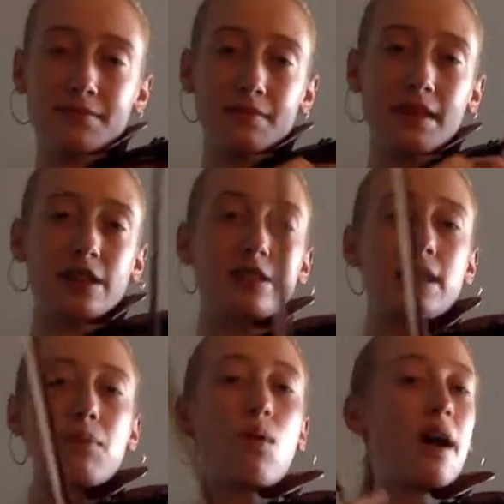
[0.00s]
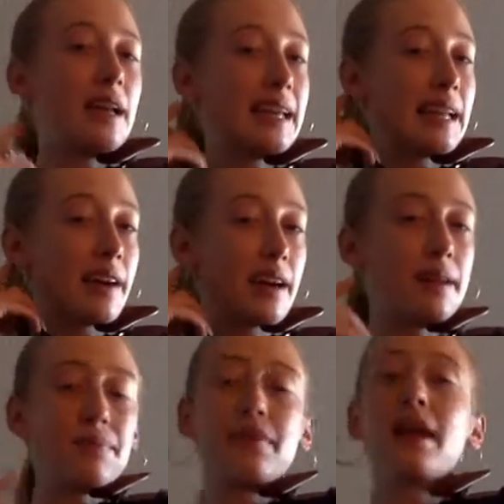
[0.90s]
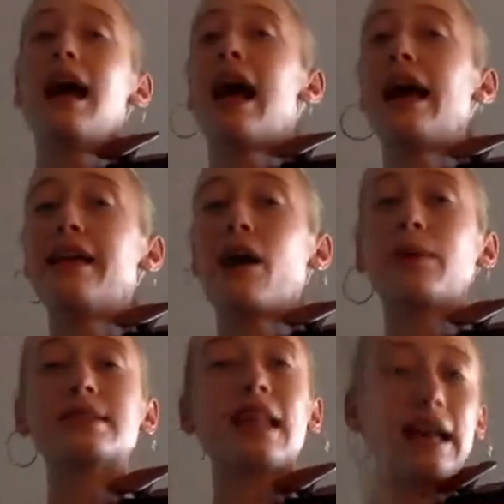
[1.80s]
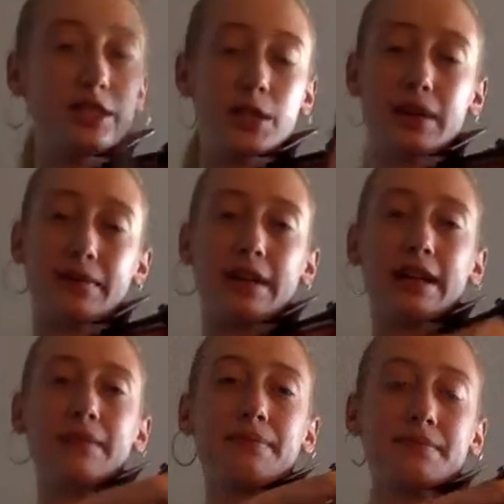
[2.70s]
There's step one, hear it, and now we slide to it. Ready?